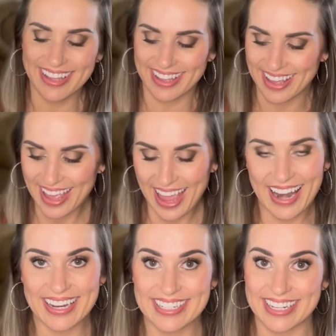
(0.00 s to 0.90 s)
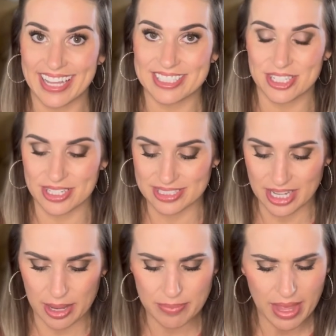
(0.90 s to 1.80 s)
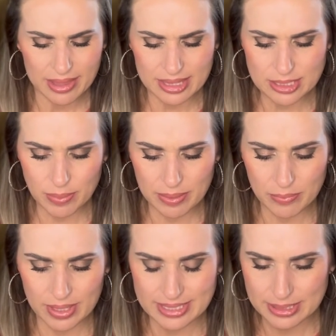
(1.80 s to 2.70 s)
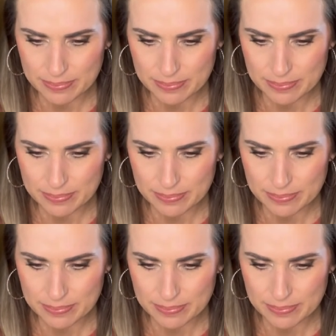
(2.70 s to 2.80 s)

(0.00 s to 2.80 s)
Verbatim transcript: and I didn't catch it in time. This one was